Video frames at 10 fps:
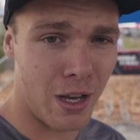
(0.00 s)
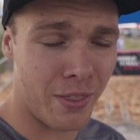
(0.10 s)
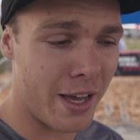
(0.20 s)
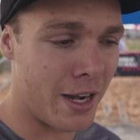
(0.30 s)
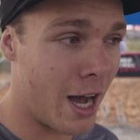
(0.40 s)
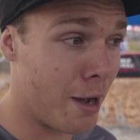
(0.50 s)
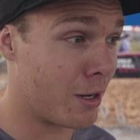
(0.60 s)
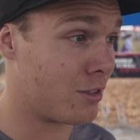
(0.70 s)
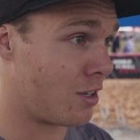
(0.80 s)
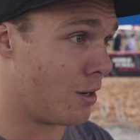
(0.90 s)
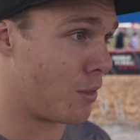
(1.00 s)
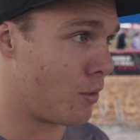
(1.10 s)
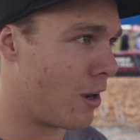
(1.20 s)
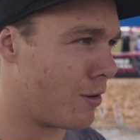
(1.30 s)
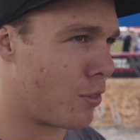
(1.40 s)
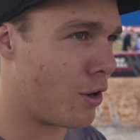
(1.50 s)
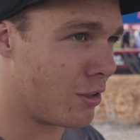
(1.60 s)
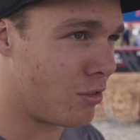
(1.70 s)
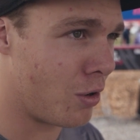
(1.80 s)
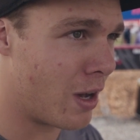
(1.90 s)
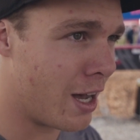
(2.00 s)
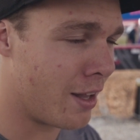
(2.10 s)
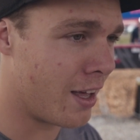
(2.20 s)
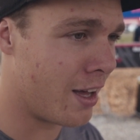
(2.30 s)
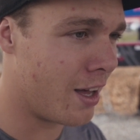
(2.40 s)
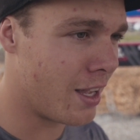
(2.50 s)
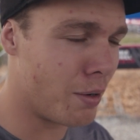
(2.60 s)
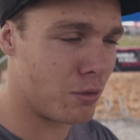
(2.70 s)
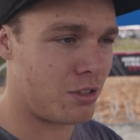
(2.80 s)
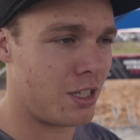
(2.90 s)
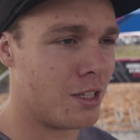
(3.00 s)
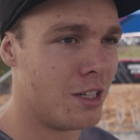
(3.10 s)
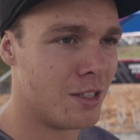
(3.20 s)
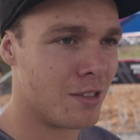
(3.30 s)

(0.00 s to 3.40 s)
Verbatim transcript: and then I'm gonna start with the round of 32 and uh, yeah, we'll see.